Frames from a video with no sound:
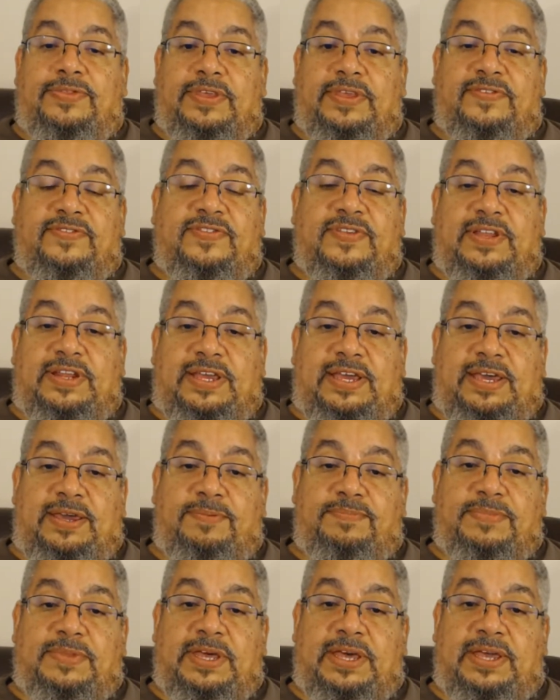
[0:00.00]
Things that
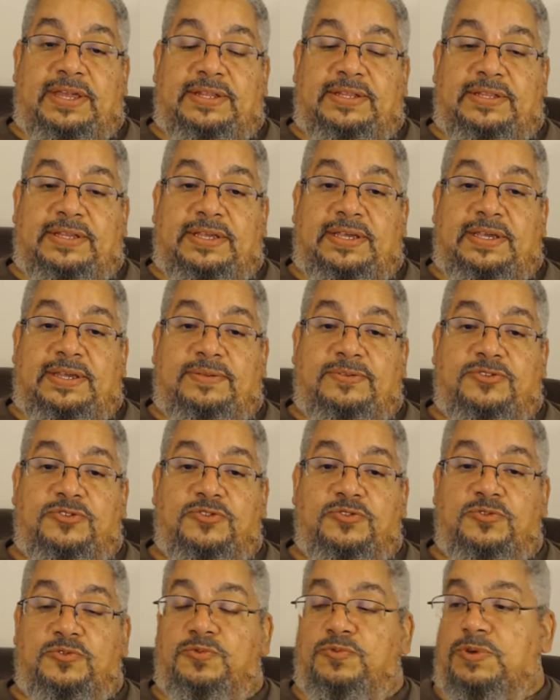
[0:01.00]
I'm not
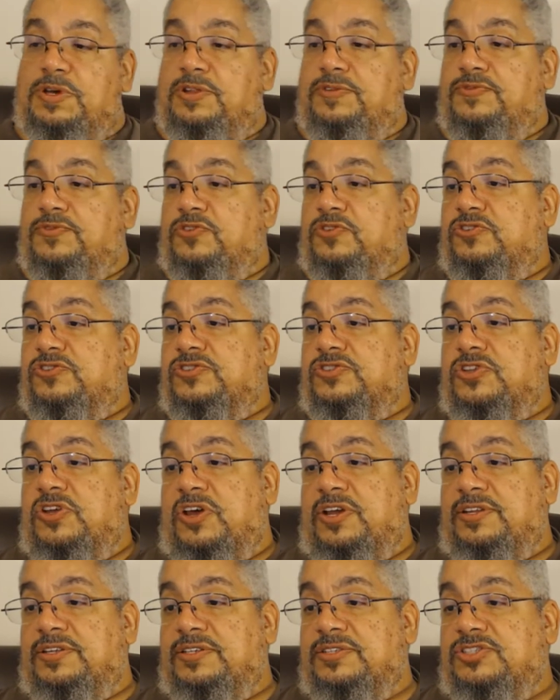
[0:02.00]
too well versed
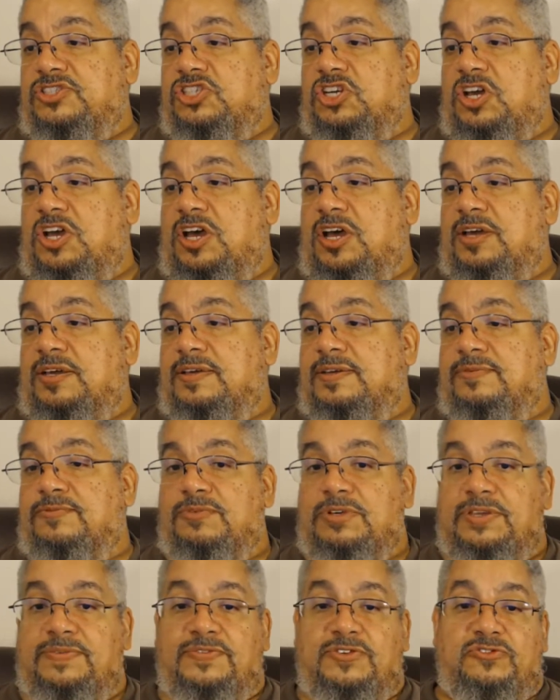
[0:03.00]
on. The Shark,
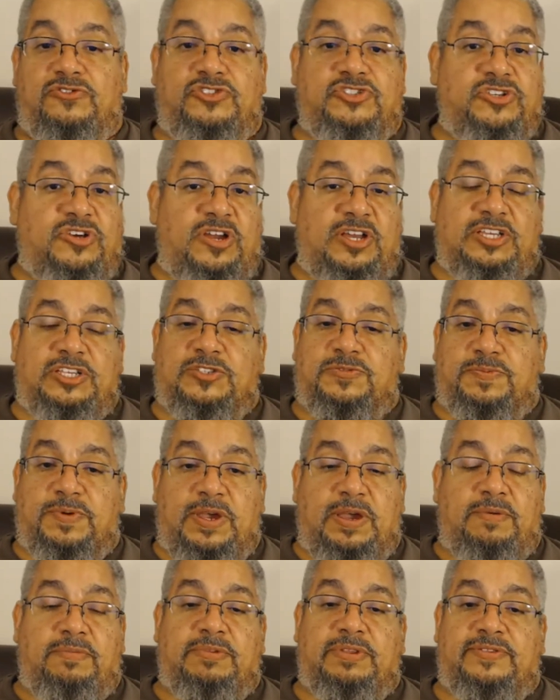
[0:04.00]
Review Shark, is
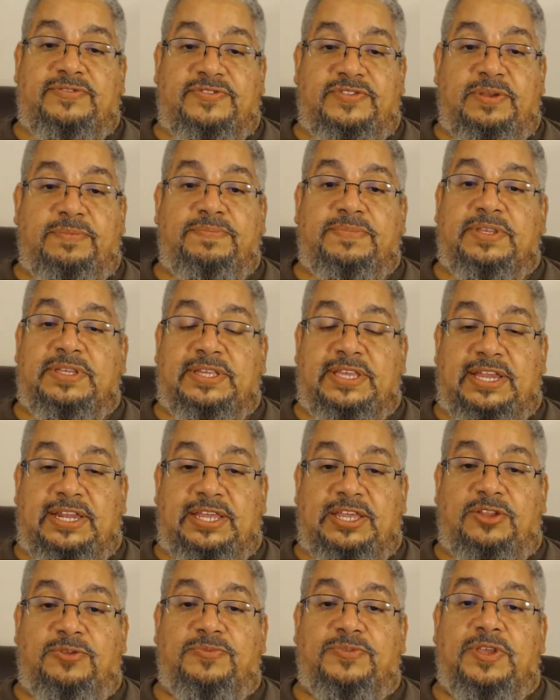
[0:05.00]
probably something
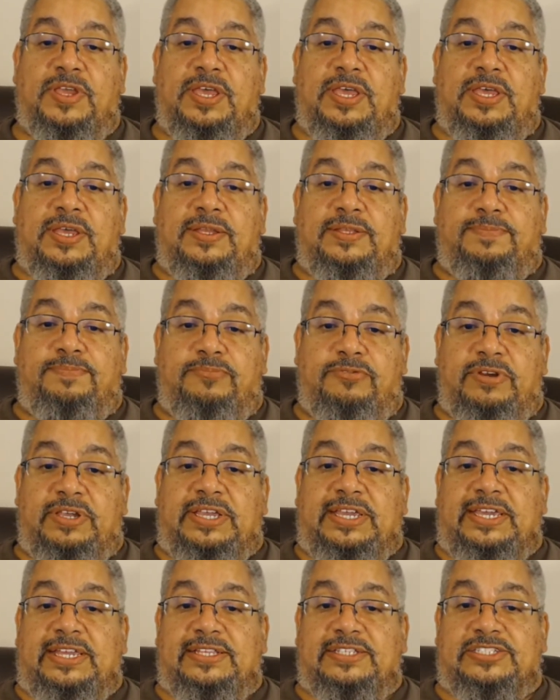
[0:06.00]
that helps
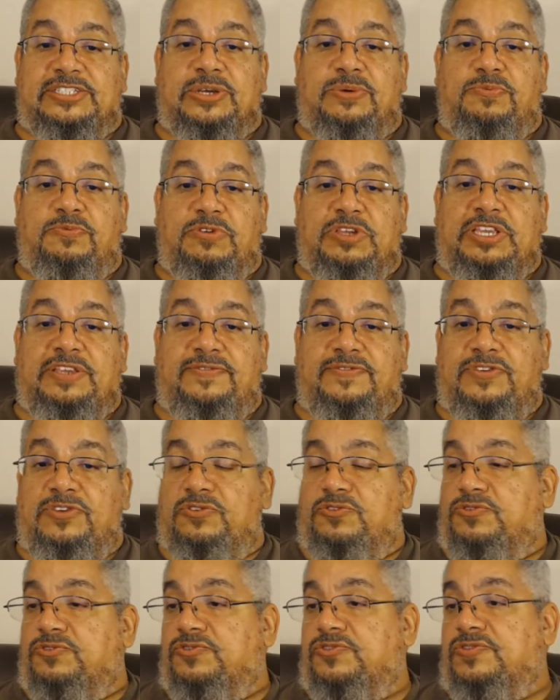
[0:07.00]
bring in some
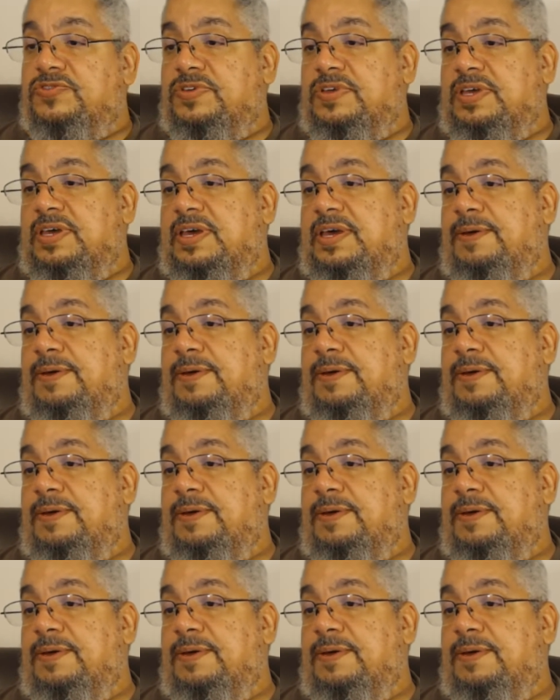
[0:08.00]
reviews.